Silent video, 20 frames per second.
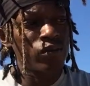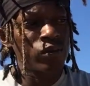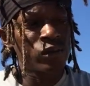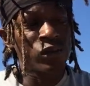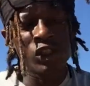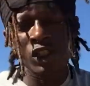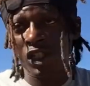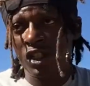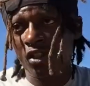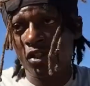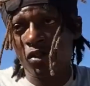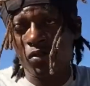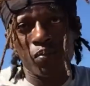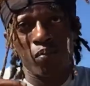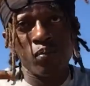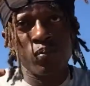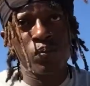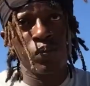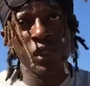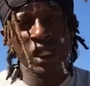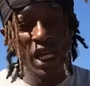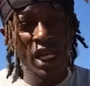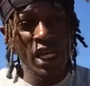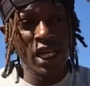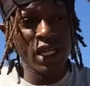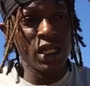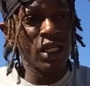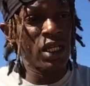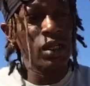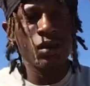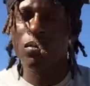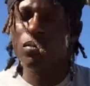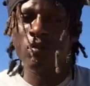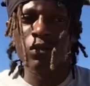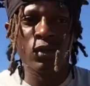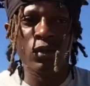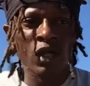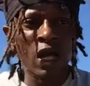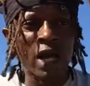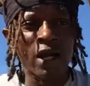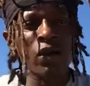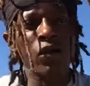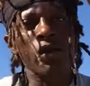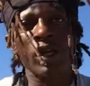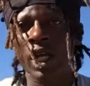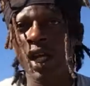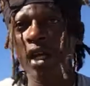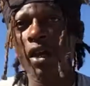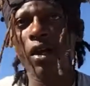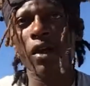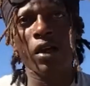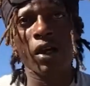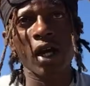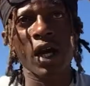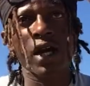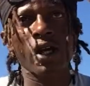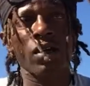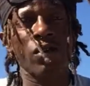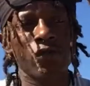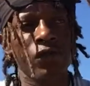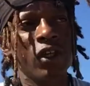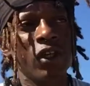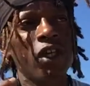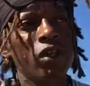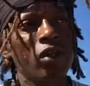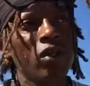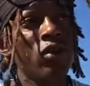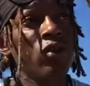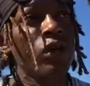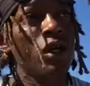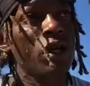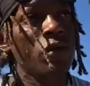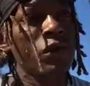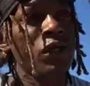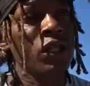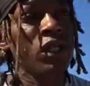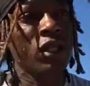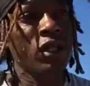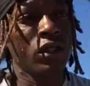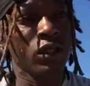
just plain I don't care kind of thing, you know what I mean?